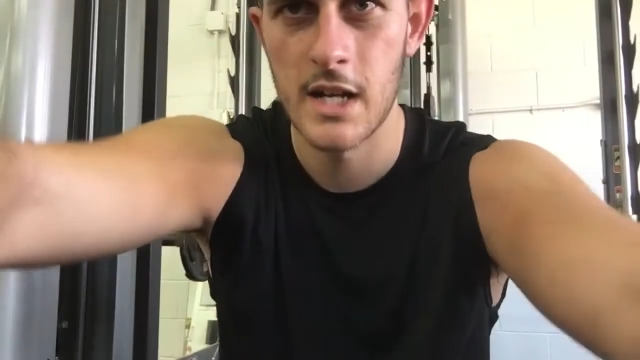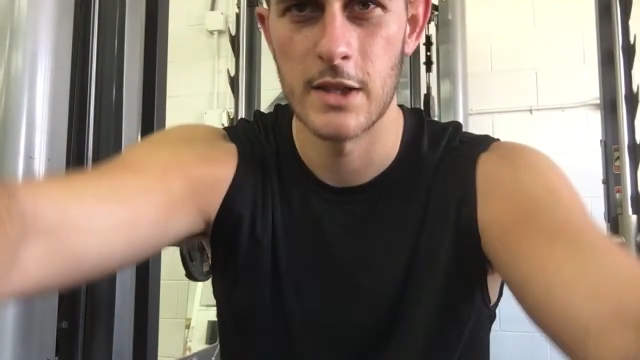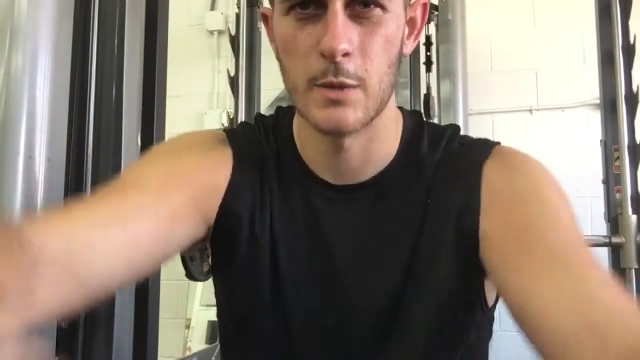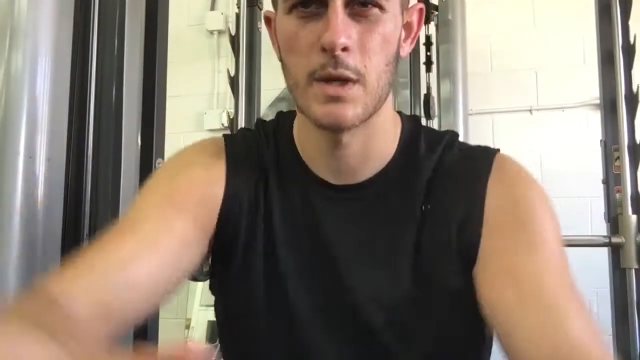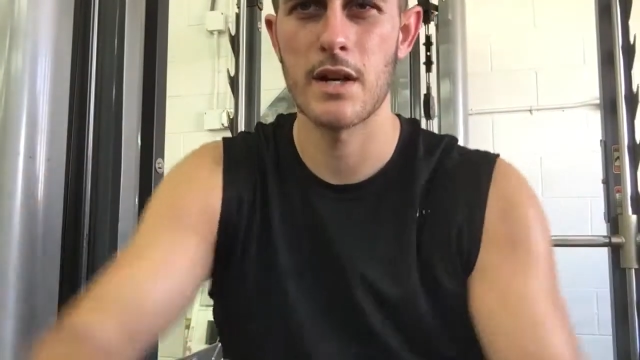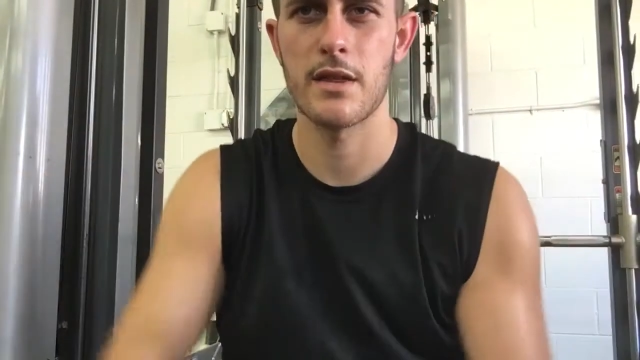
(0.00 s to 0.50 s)

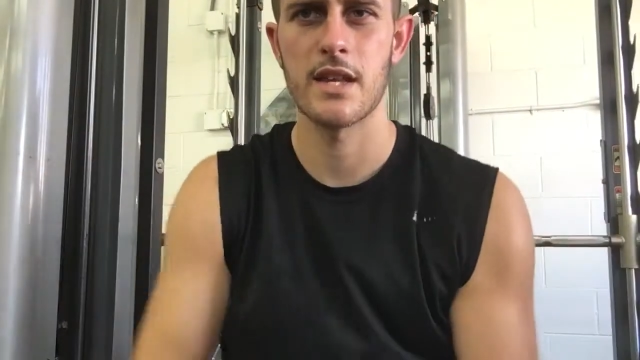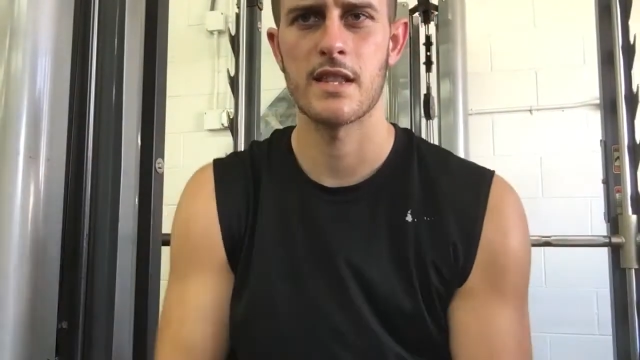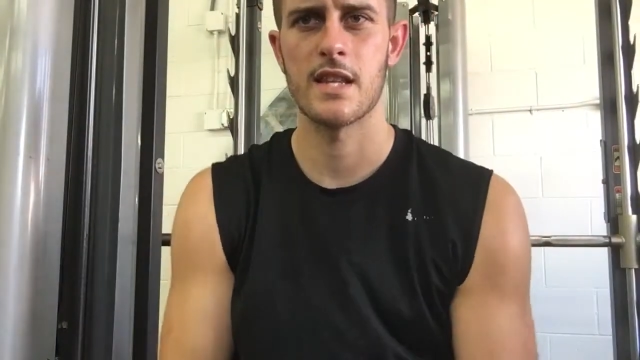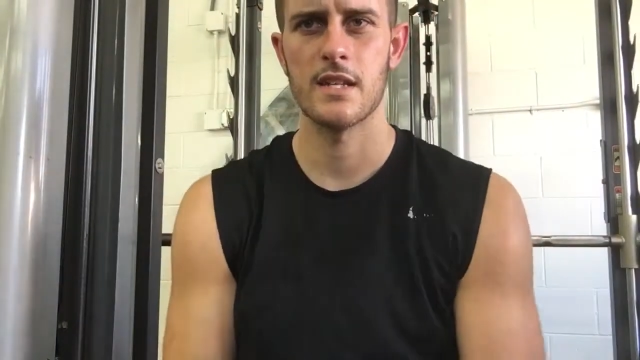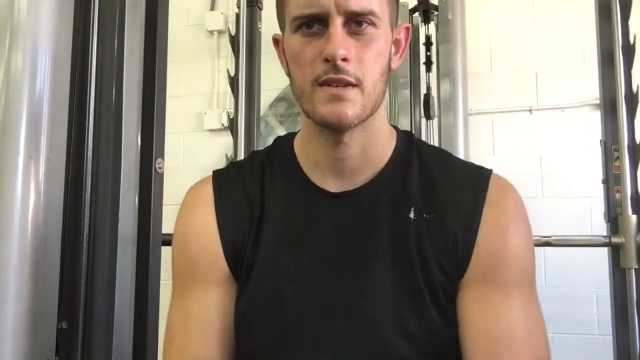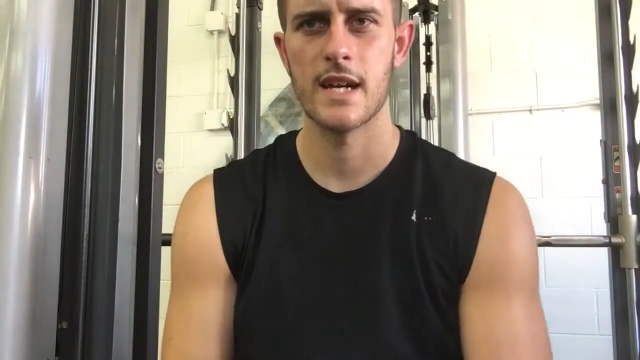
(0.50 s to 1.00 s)
The one thing
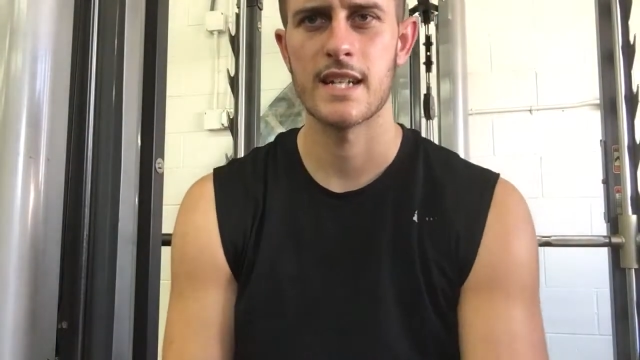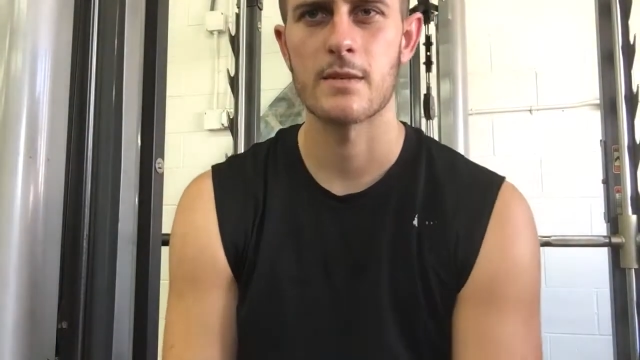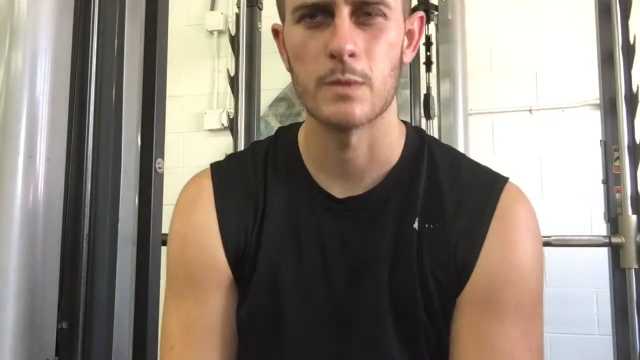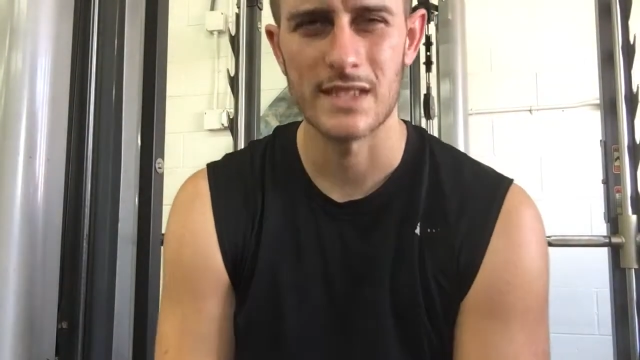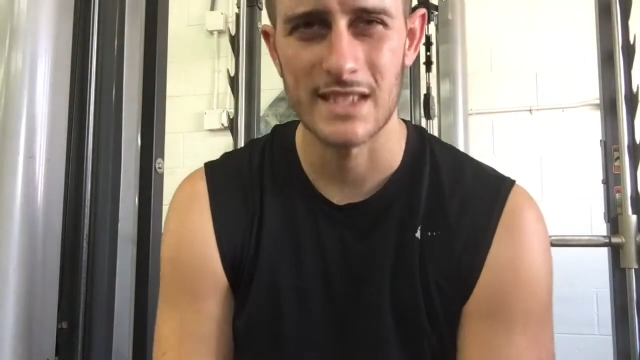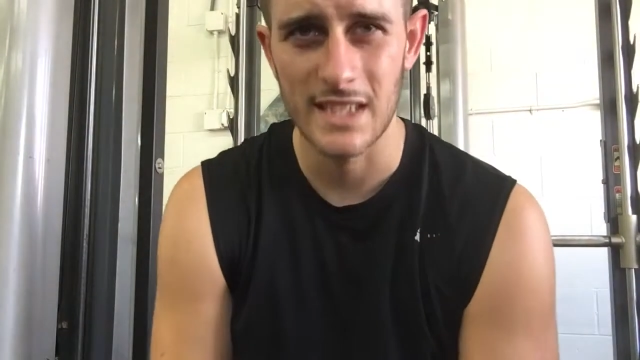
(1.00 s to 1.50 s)
that you
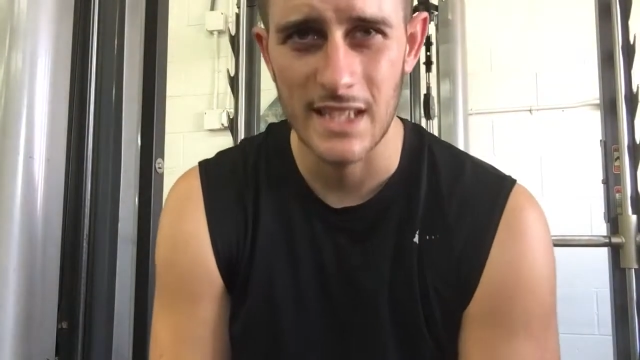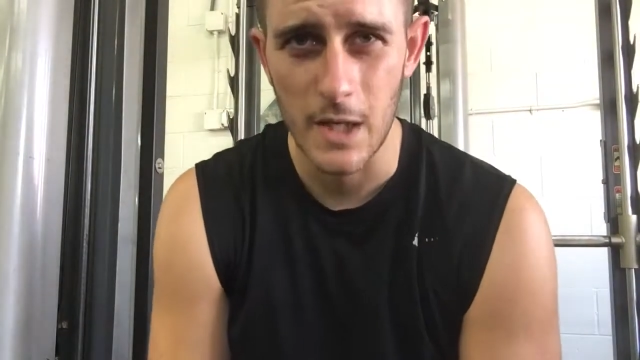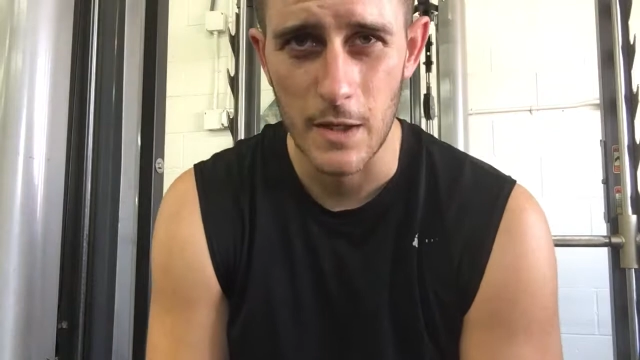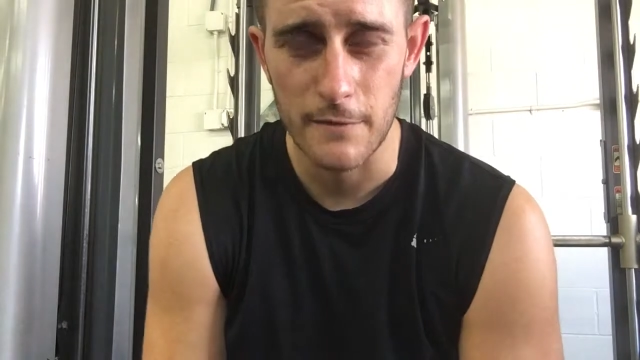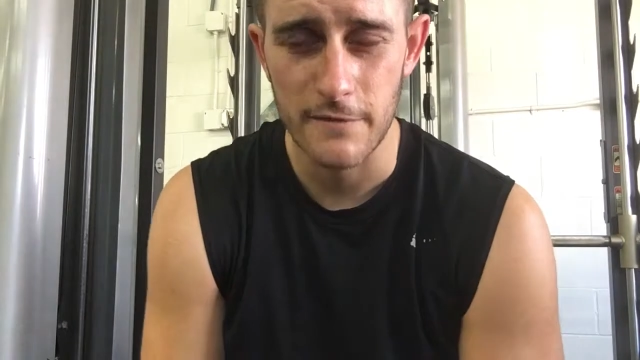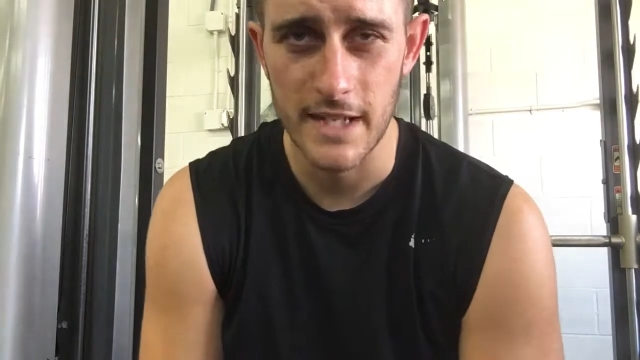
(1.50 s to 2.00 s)
guys will see
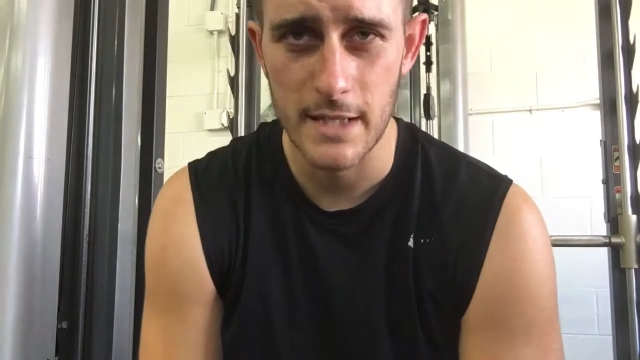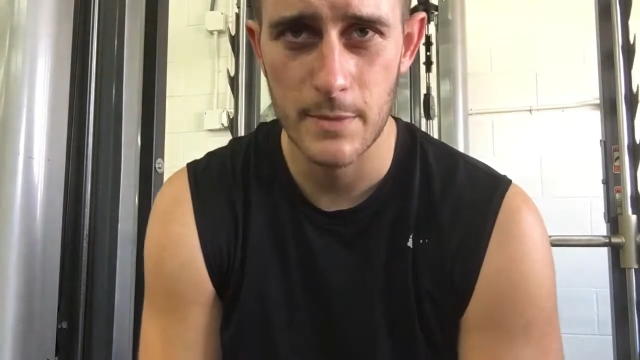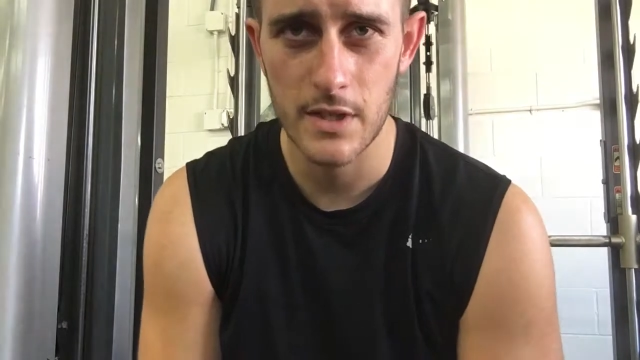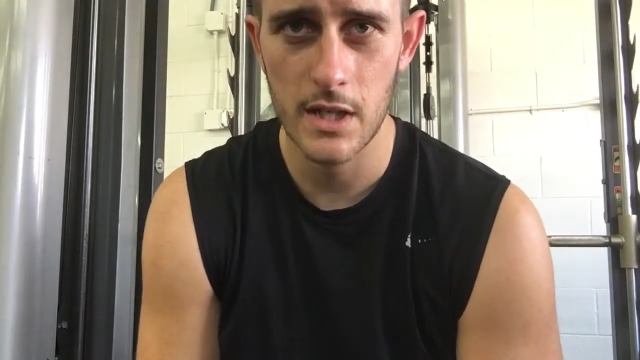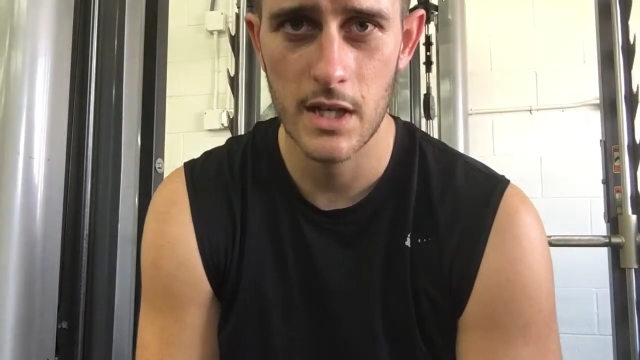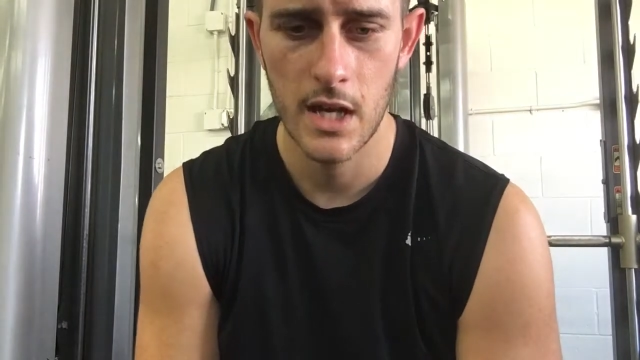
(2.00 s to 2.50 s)
on Facebook